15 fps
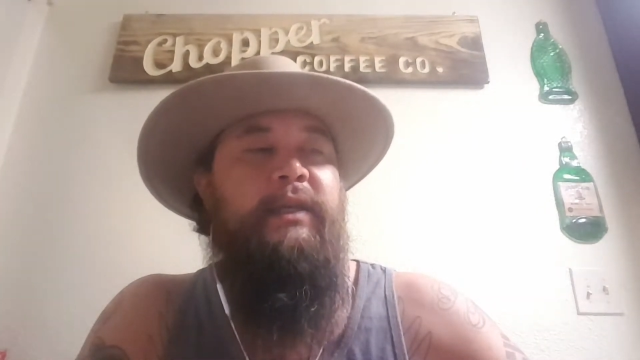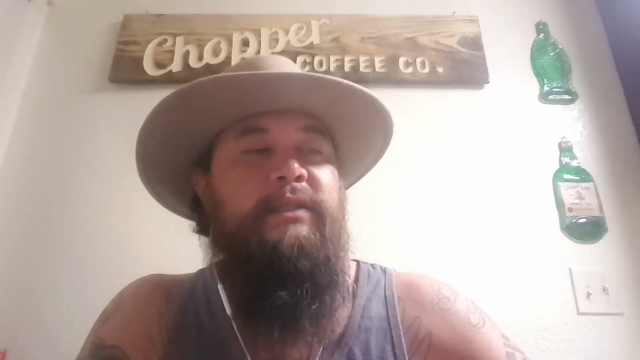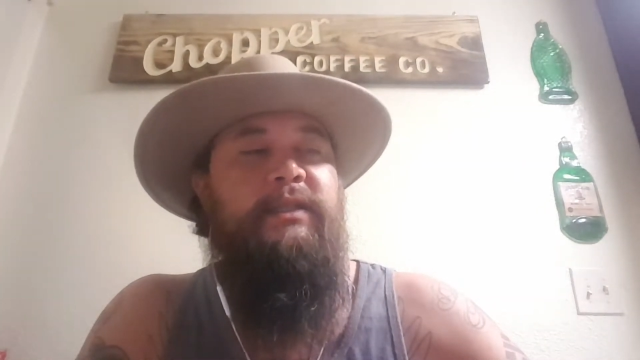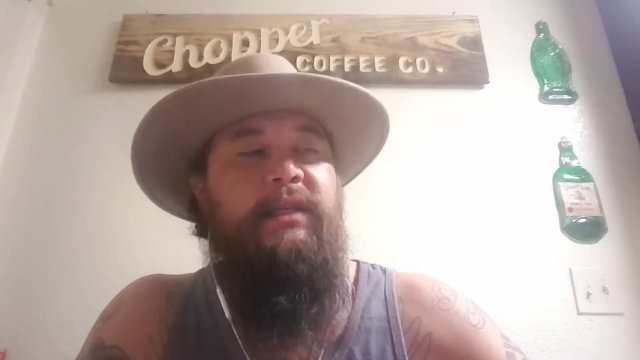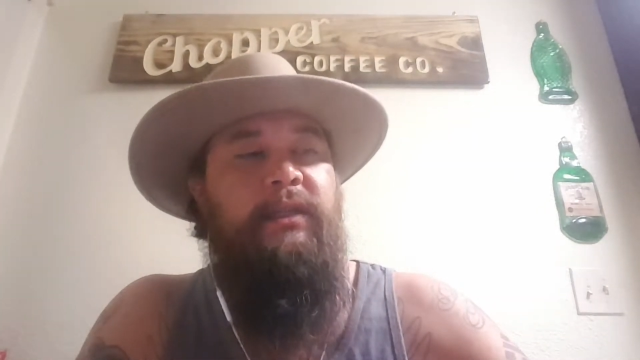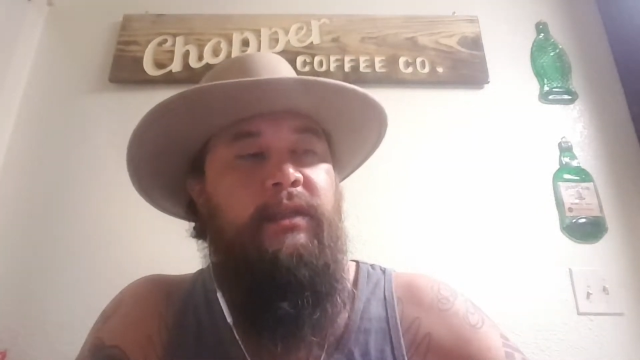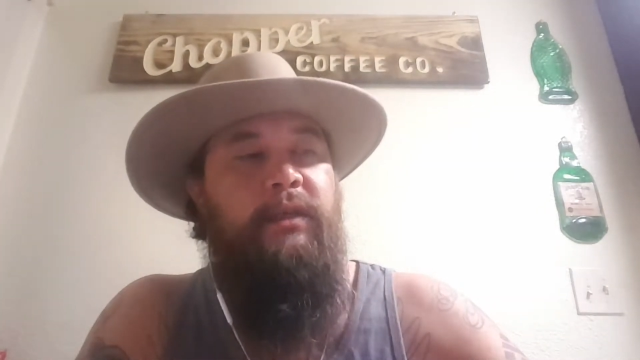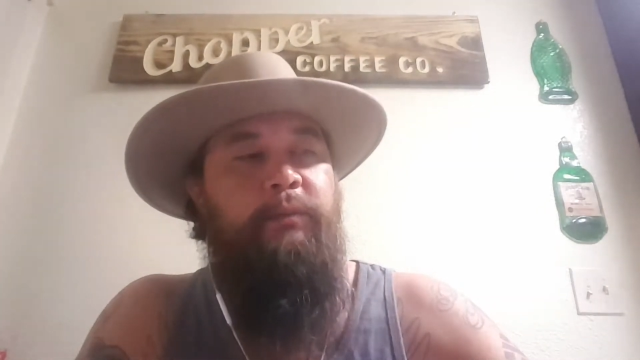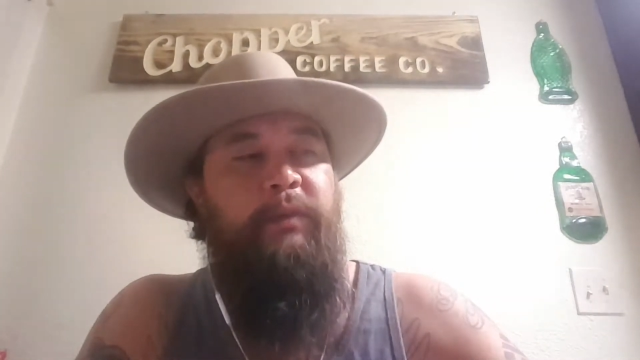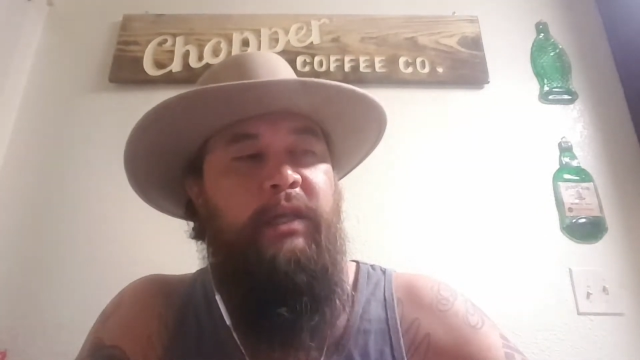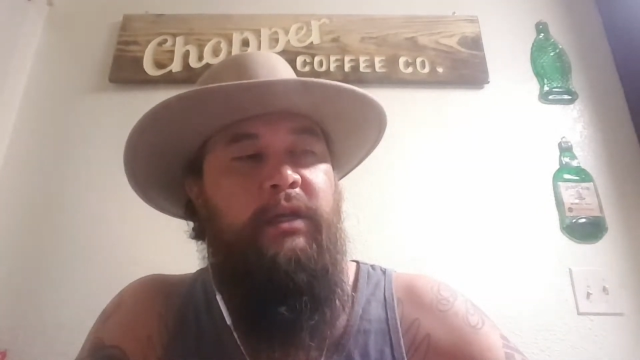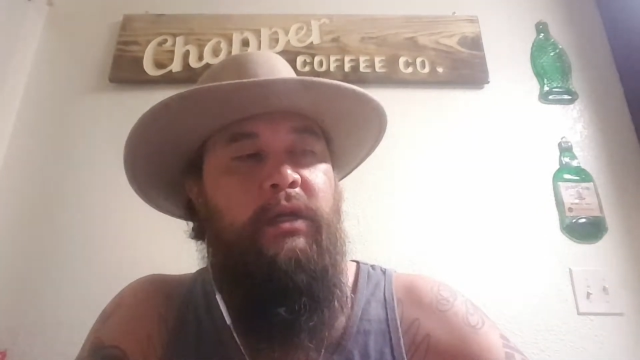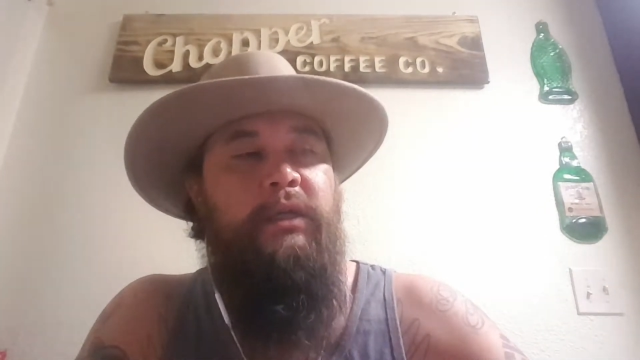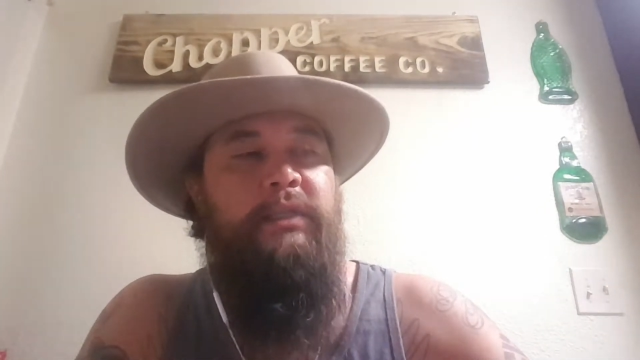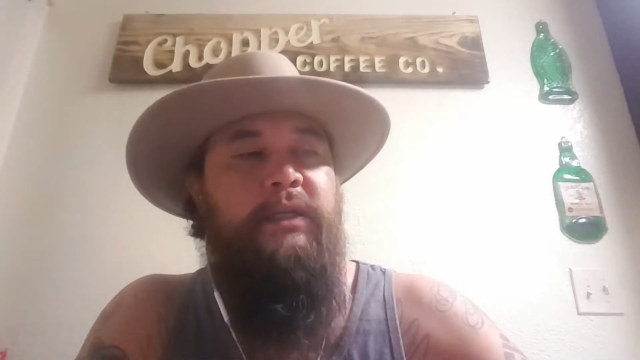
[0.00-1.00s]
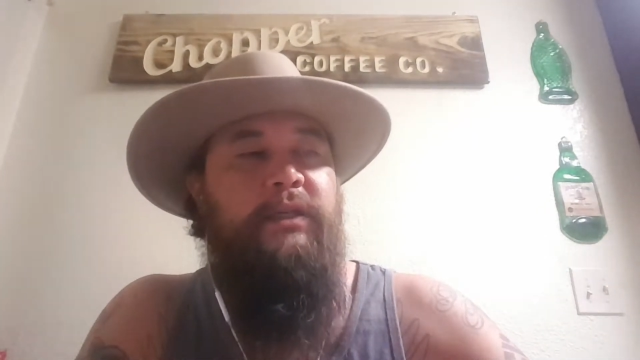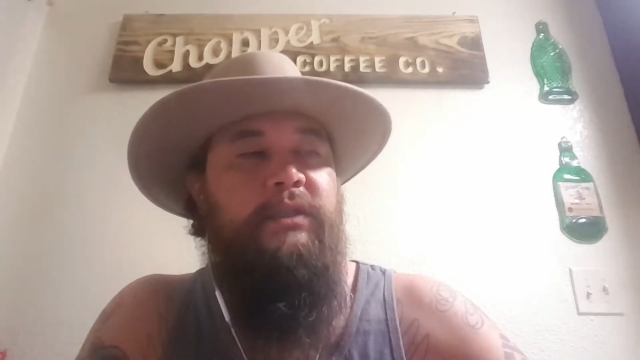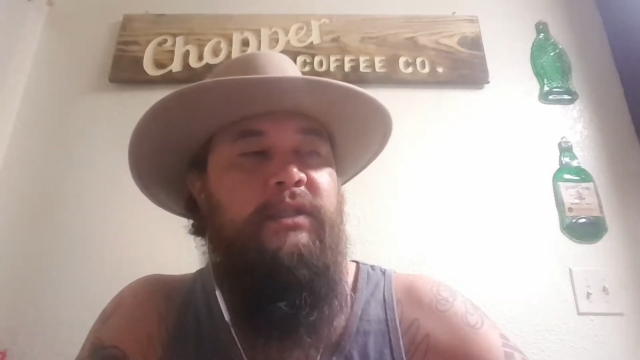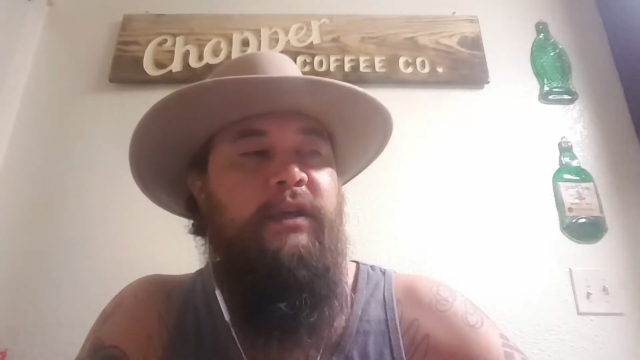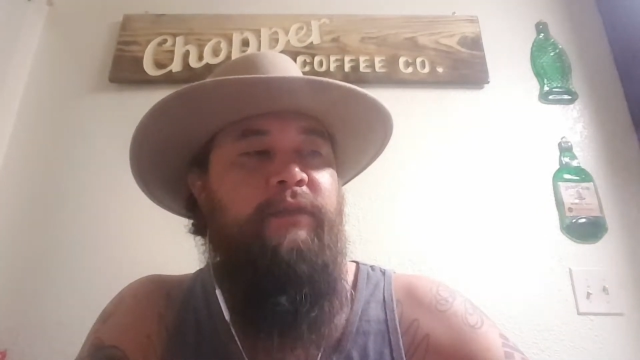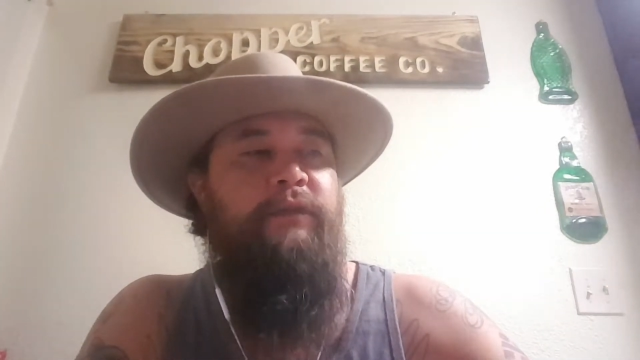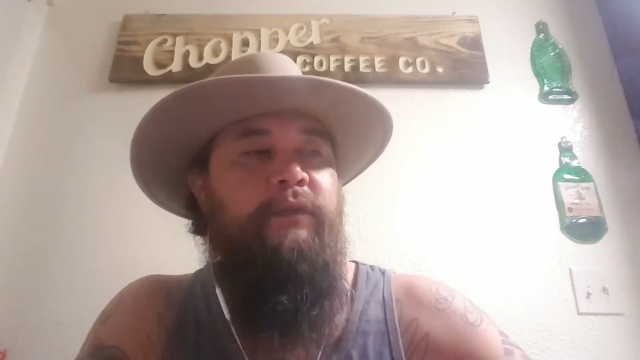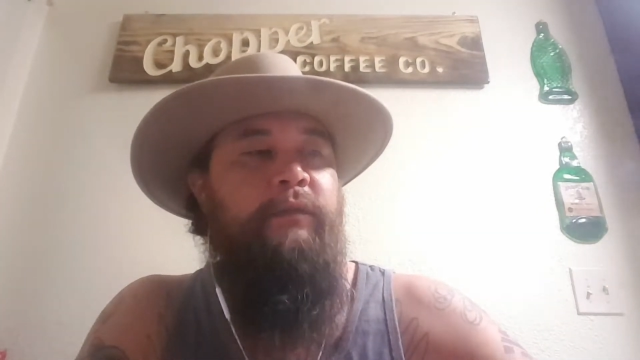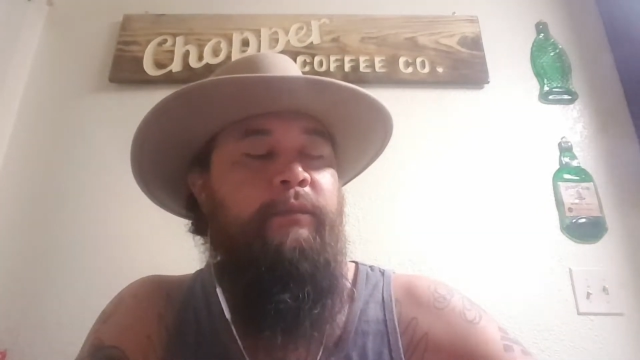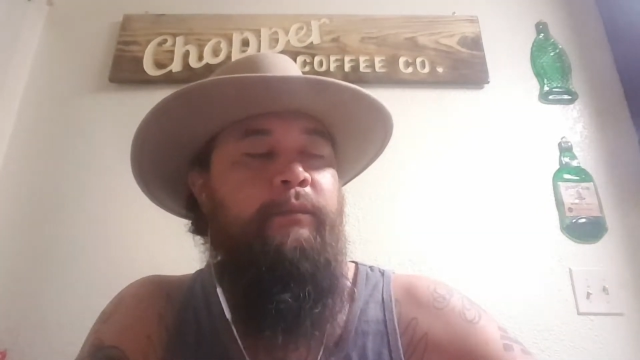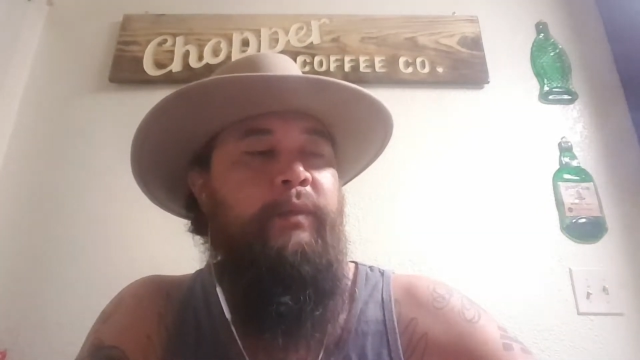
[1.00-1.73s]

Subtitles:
I'd seen the Big Cartel stuff,